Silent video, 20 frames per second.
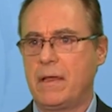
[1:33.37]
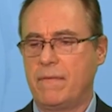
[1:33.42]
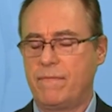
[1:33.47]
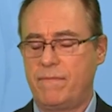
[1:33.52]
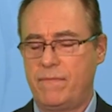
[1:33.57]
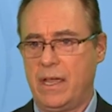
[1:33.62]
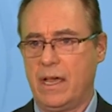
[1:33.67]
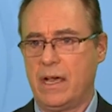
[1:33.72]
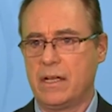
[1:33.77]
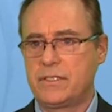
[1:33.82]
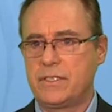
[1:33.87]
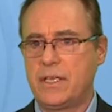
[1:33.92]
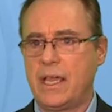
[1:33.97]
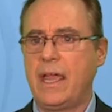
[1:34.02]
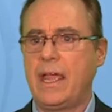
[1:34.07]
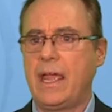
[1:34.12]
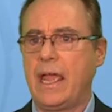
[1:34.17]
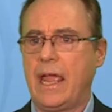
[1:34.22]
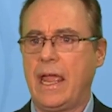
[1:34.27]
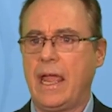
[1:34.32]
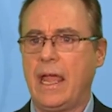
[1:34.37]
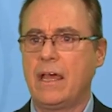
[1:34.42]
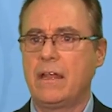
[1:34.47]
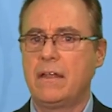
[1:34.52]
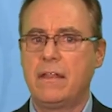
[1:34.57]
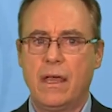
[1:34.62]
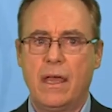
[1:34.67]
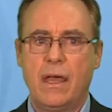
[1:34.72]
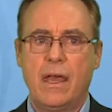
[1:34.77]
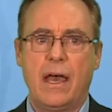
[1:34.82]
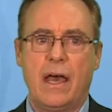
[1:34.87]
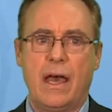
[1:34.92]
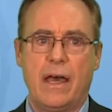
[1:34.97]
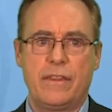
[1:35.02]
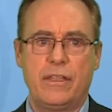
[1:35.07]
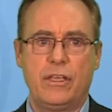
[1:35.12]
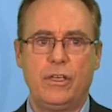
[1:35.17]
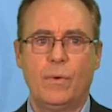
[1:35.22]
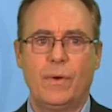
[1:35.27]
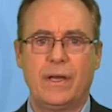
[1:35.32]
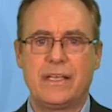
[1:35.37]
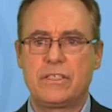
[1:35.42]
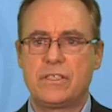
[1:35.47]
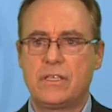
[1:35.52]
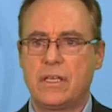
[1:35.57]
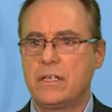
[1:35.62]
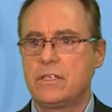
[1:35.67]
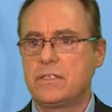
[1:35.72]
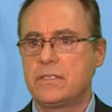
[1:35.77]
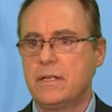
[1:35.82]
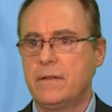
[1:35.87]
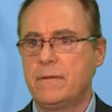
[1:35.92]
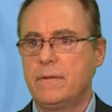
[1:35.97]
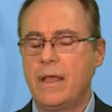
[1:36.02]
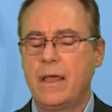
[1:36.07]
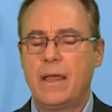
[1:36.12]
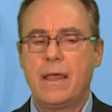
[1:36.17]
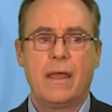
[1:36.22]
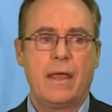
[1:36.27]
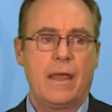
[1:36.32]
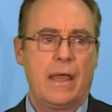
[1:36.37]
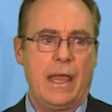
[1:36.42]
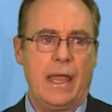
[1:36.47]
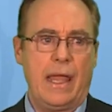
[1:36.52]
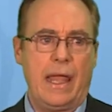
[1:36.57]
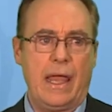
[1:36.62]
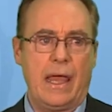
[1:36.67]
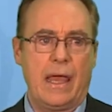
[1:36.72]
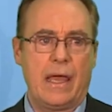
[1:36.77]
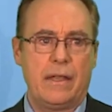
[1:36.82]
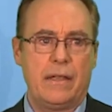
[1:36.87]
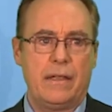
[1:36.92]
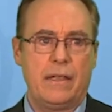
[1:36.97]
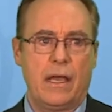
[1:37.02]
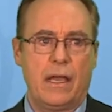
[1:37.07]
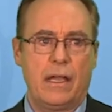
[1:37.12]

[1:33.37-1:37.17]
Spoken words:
fiance and the U.S. citizen. And